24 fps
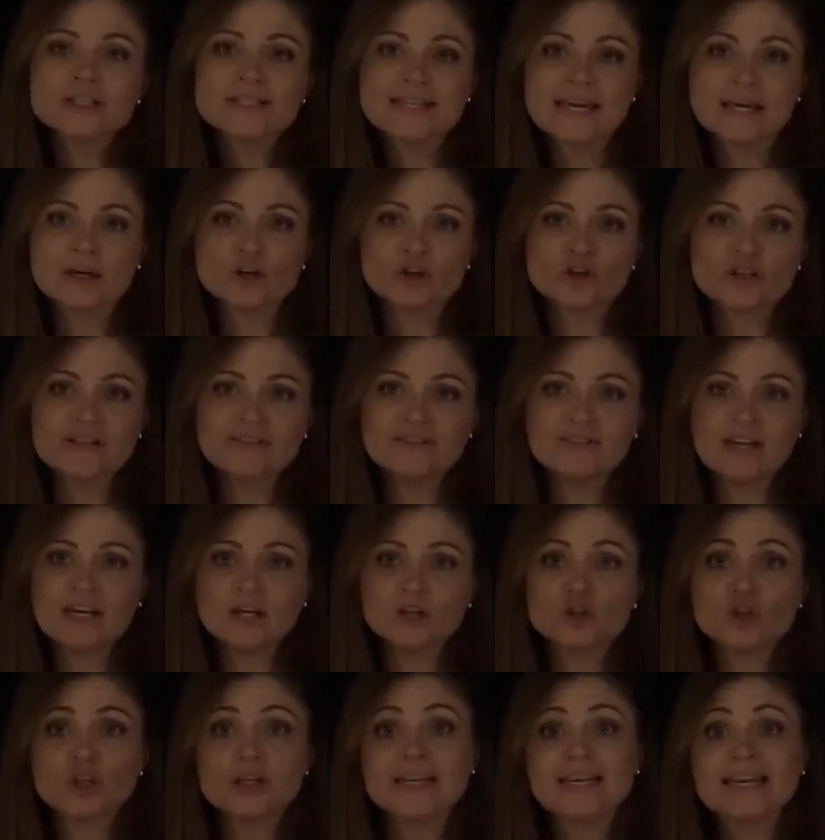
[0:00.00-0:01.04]
standard
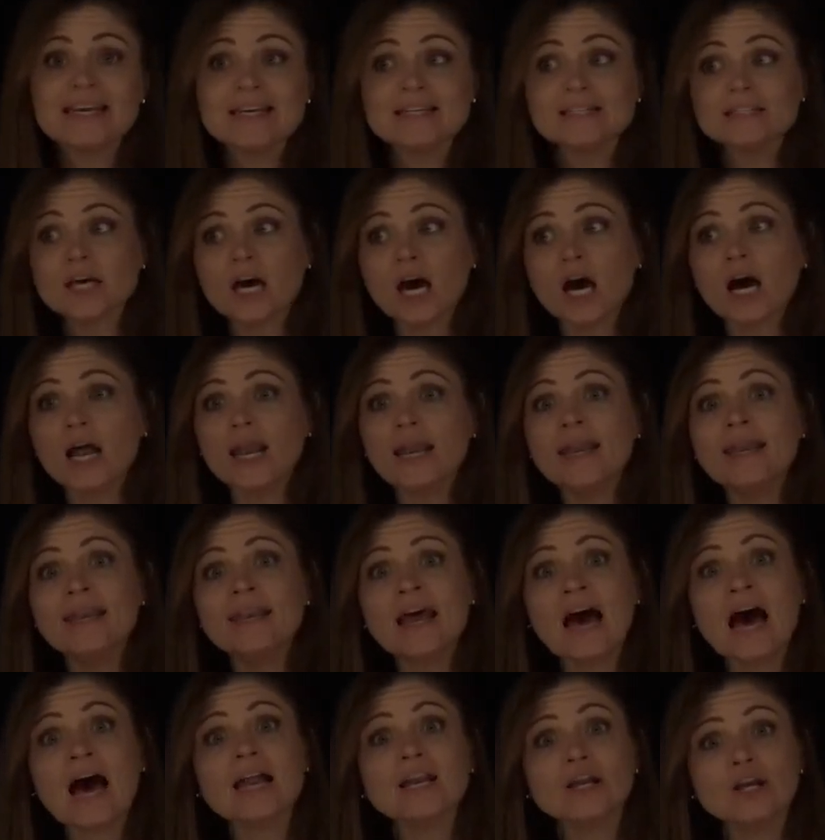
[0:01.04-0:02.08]
deviation is
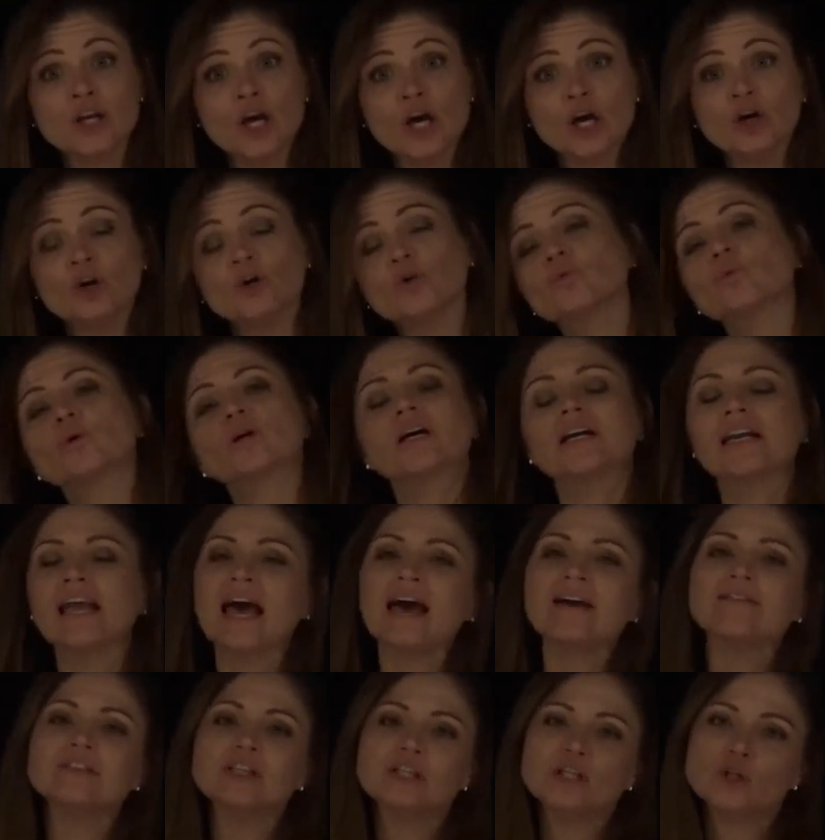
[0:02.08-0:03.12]
not known, we're going to
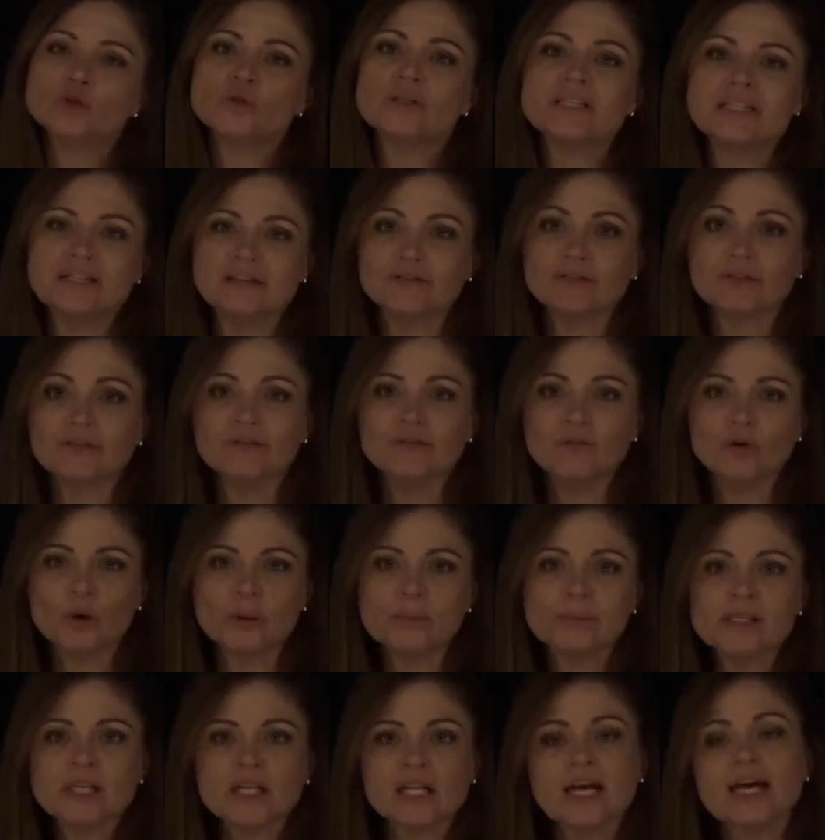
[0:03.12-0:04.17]
have to use a different
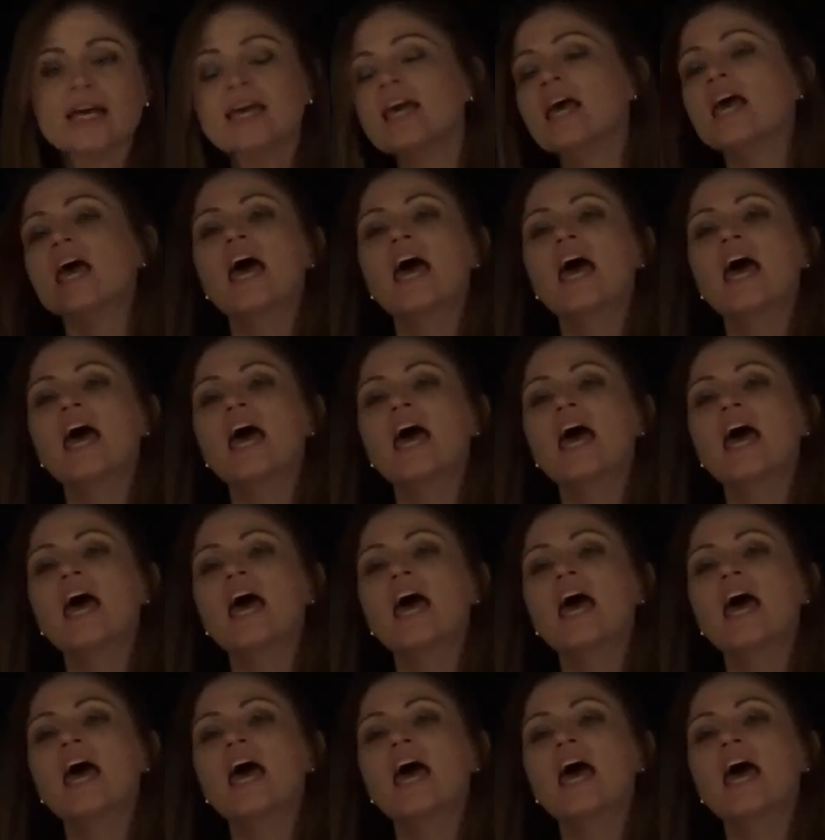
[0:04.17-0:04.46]
formula,